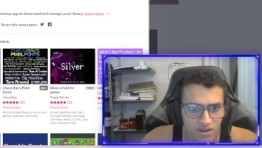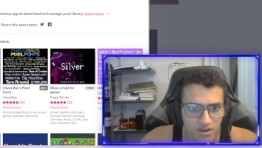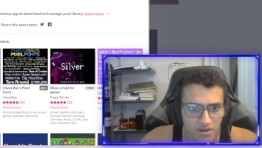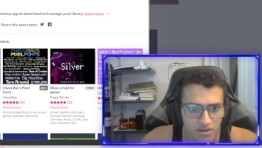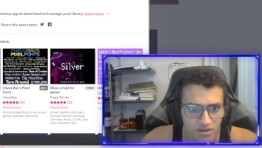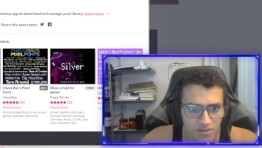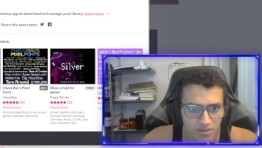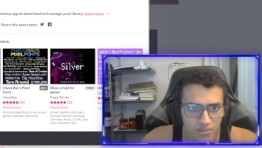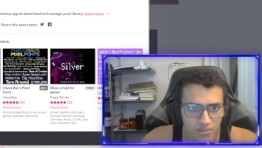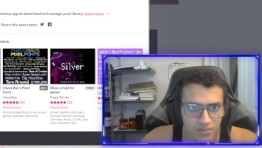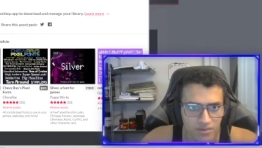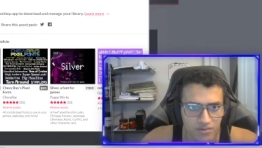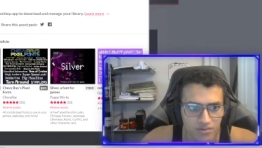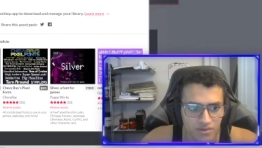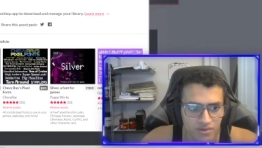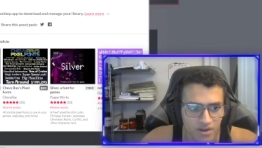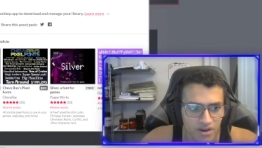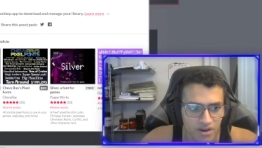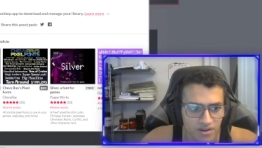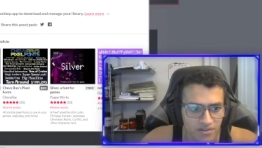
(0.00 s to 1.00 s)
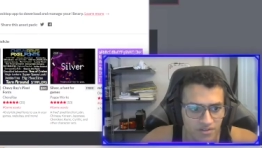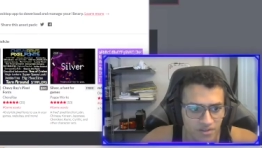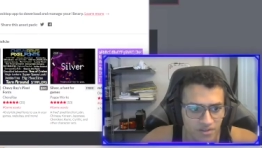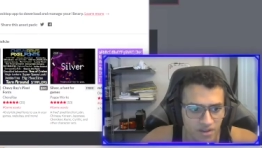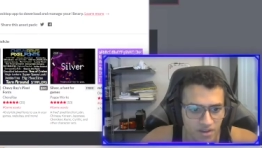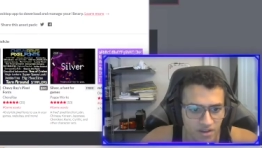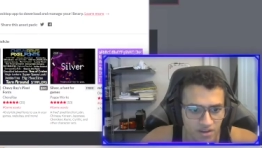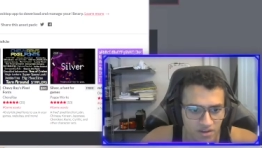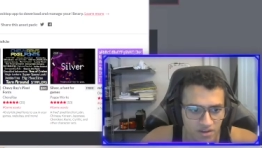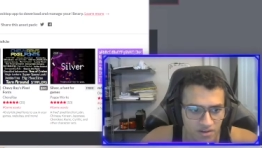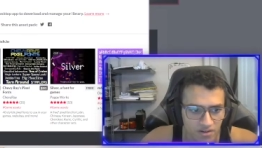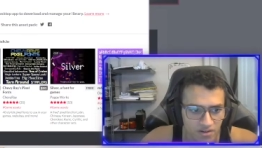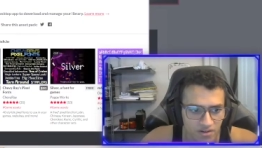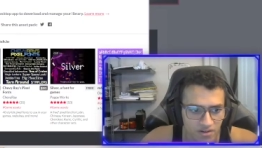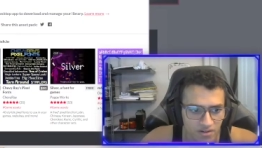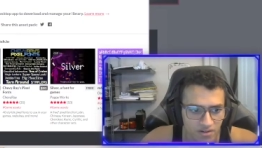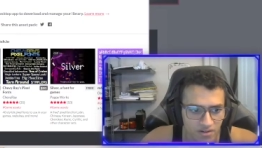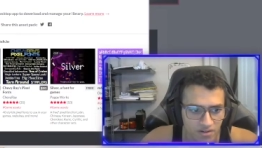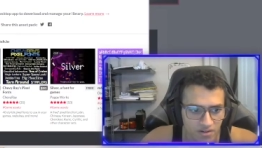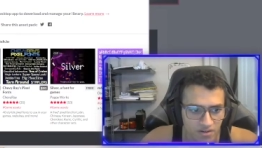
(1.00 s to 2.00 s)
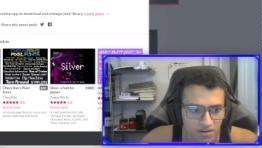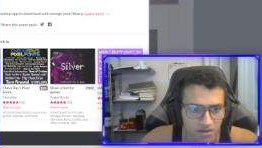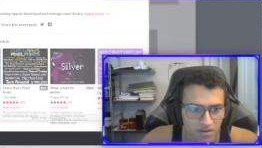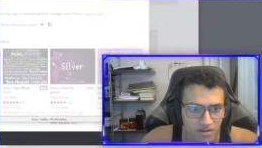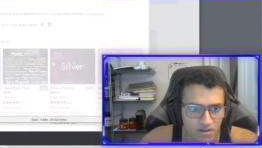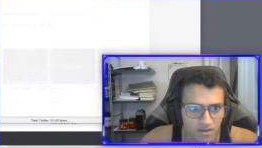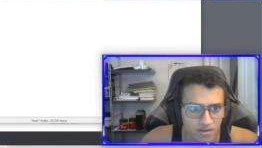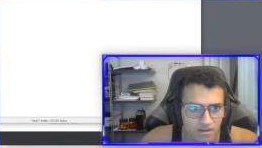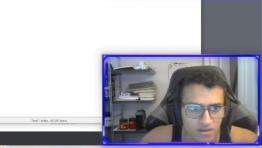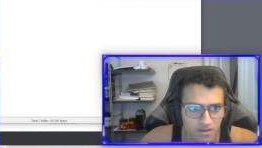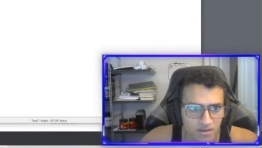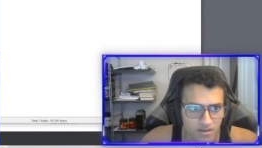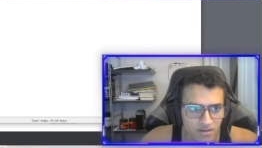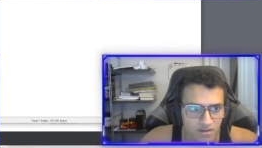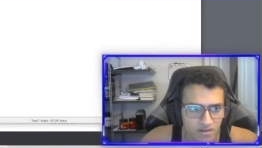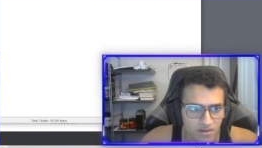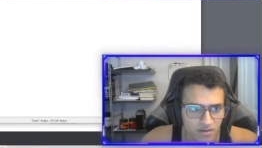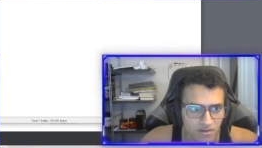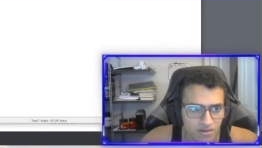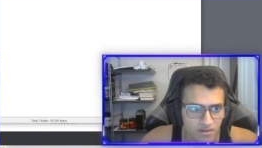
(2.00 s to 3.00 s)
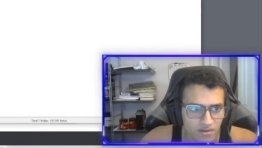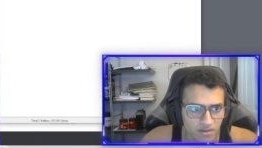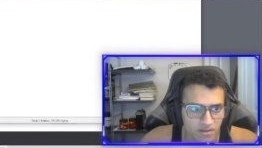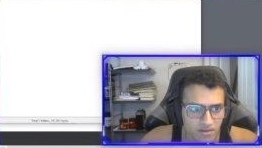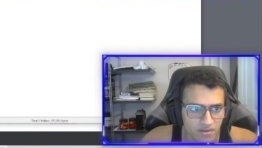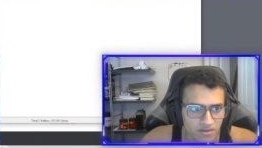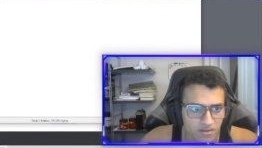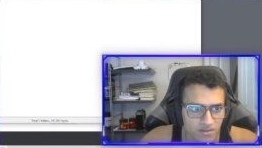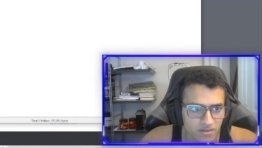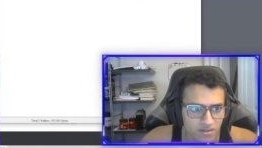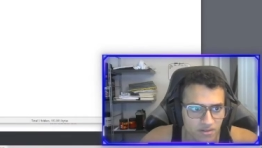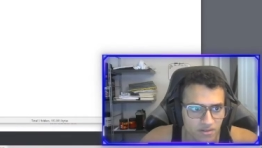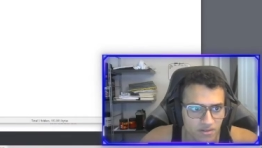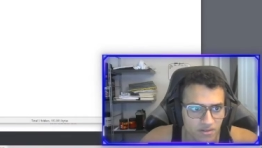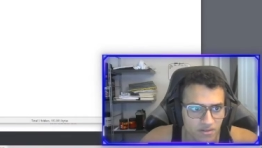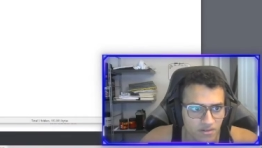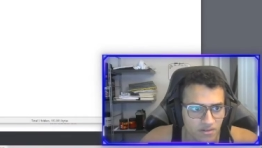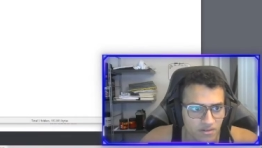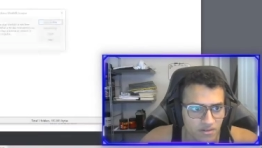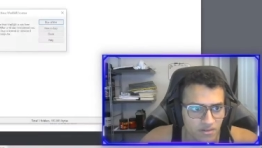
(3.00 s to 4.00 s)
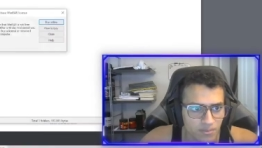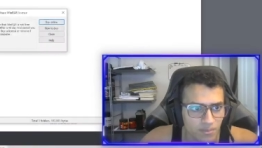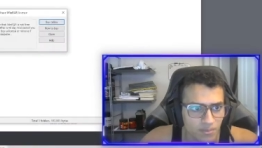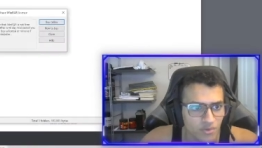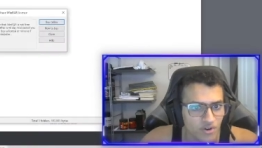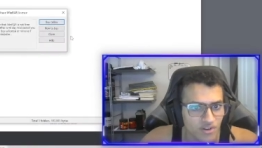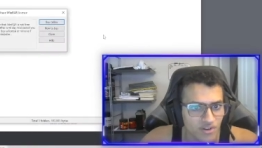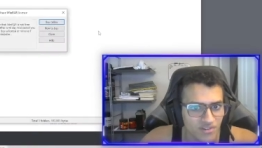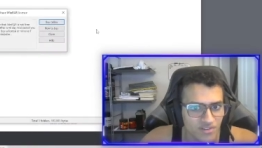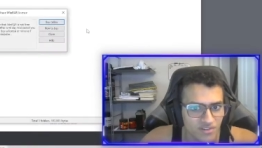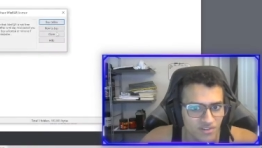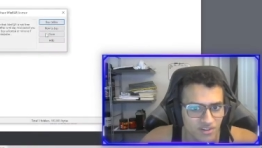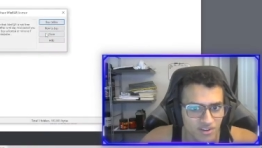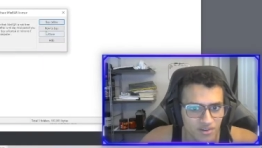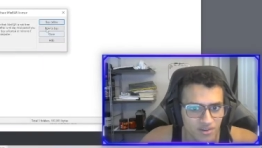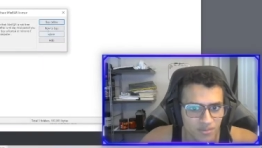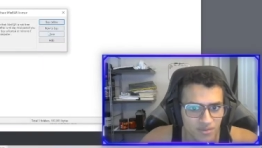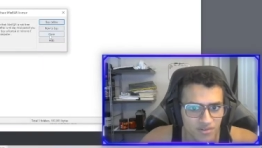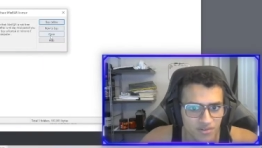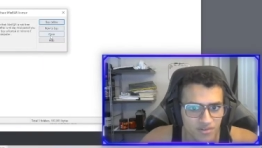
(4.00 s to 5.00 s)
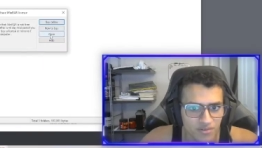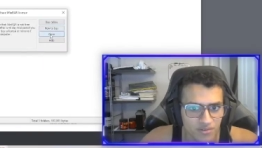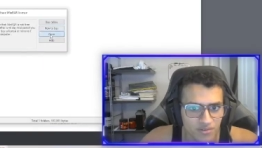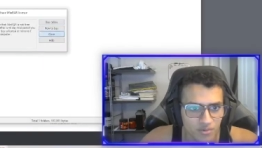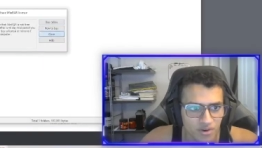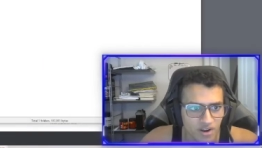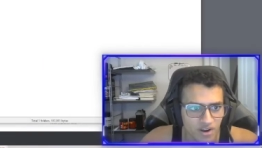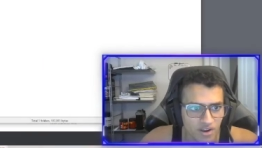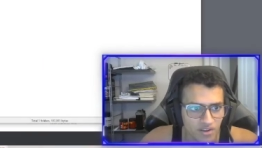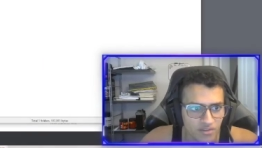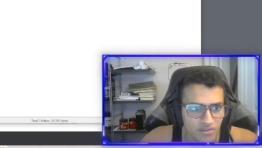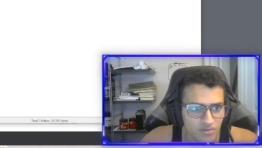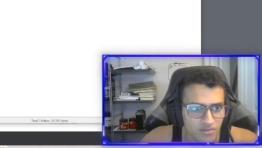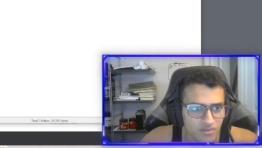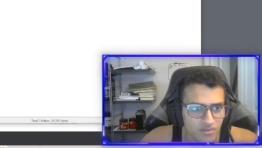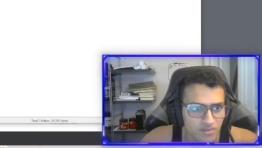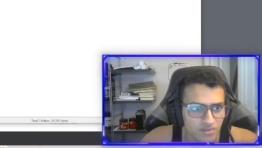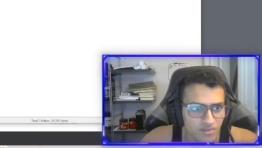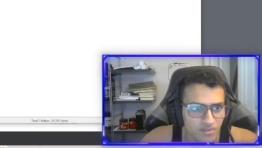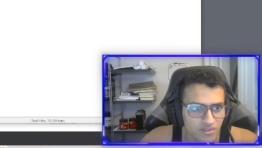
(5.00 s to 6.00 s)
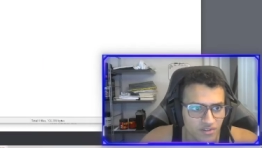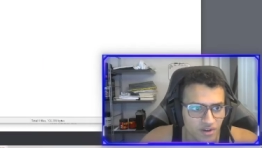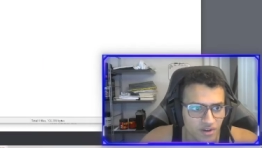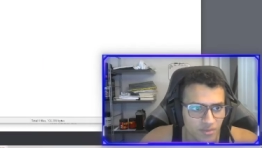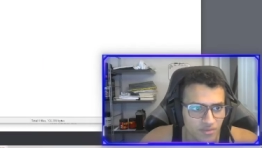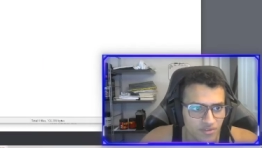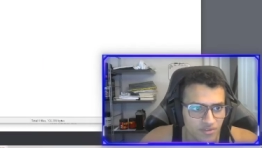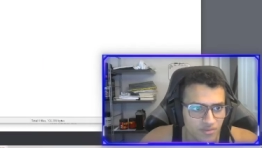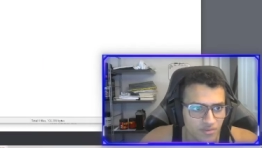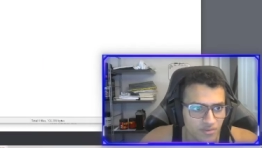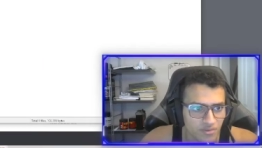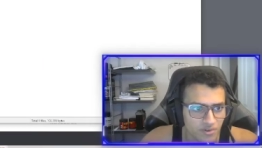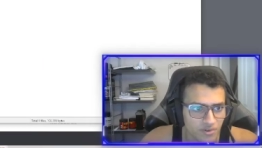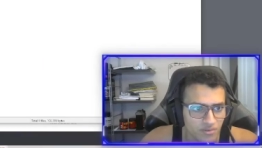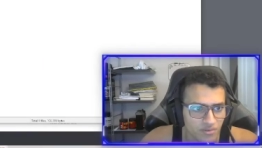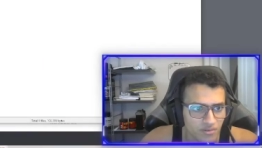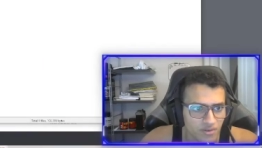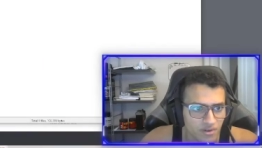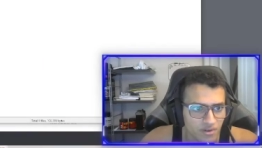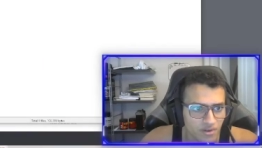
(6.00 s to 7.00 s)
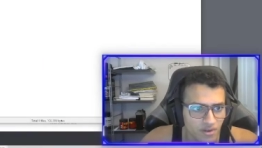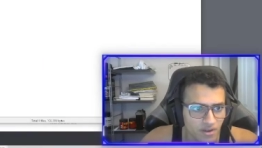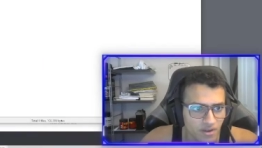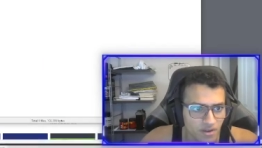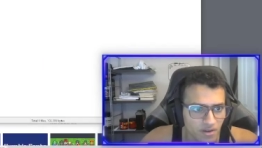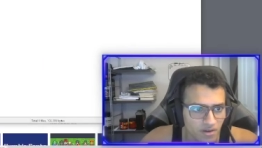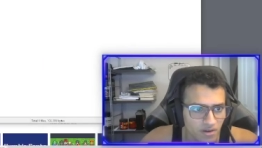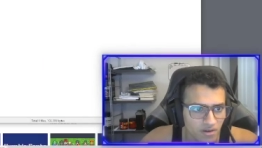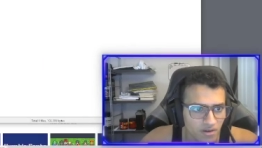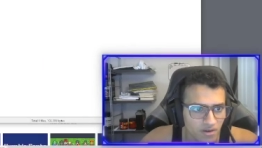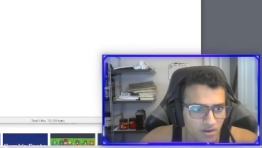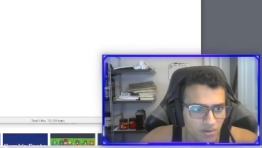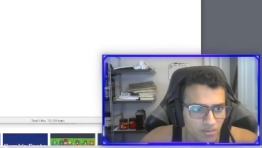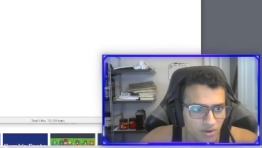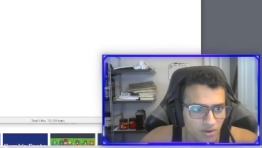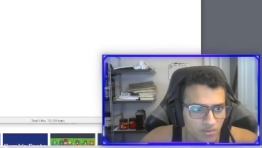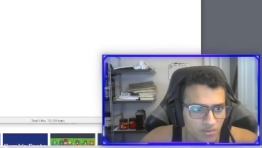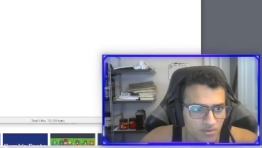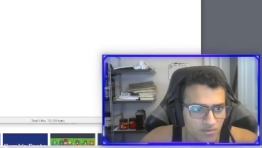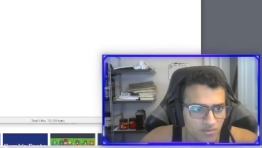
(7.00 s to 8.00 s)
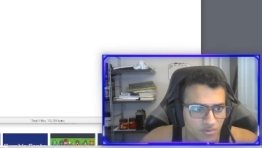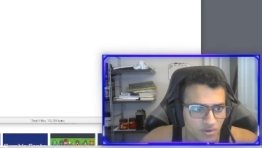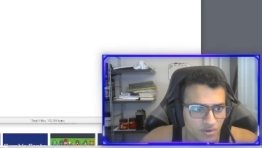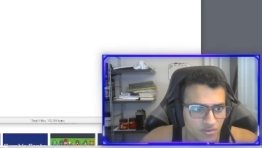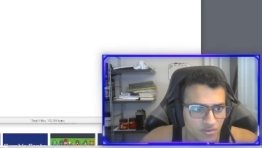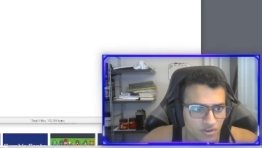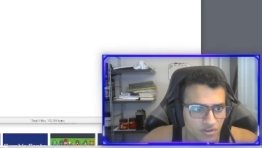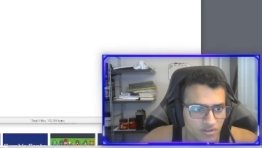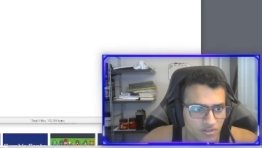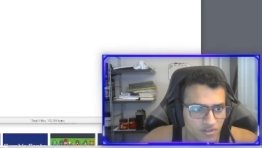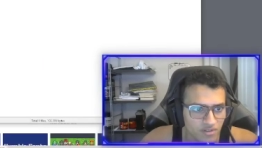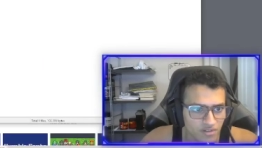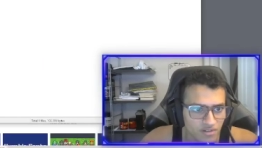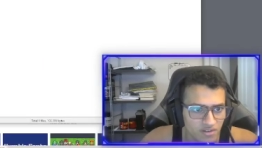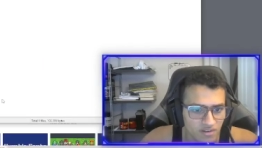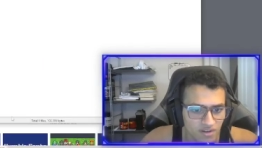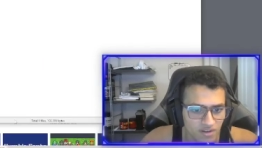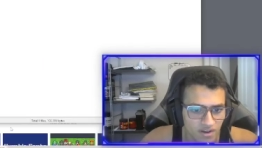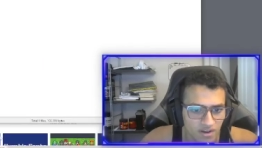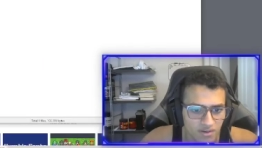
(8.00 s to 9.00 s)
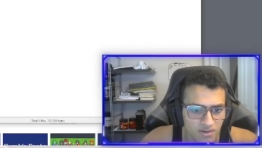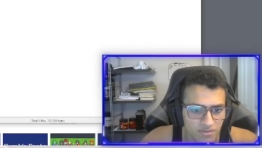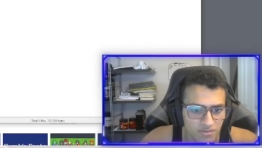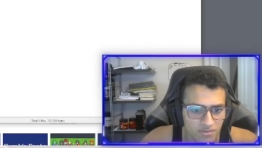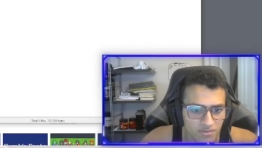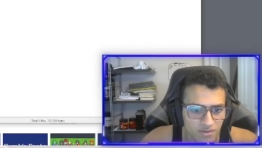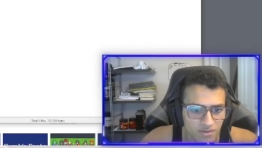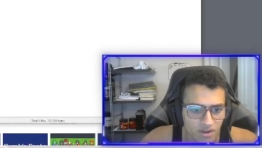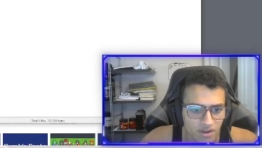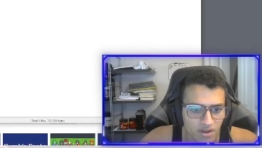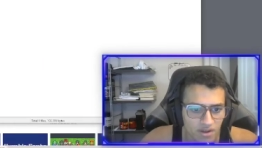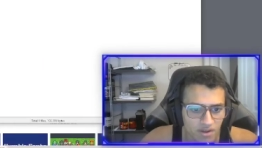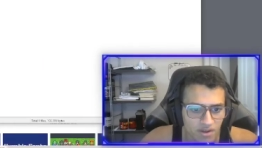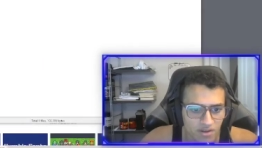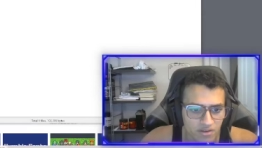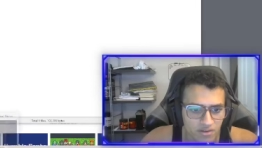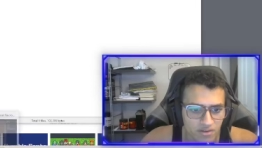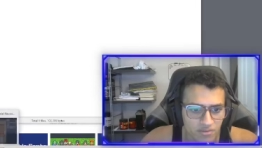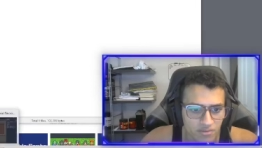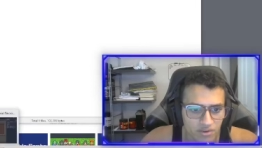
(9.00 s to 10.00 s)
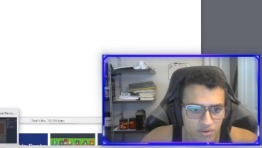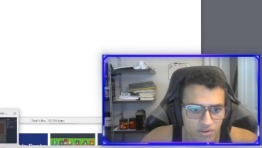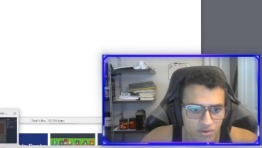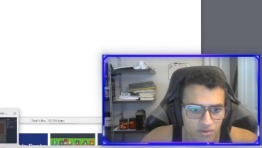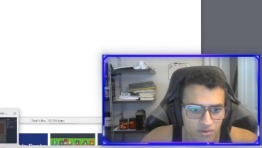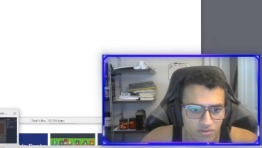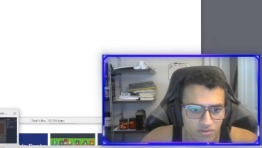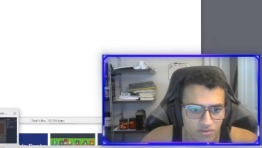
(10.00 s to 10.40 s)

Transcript: um, you guys can uh, put it into your game. So the one I use is Compass Pro, um, compasspro.ttf and if we go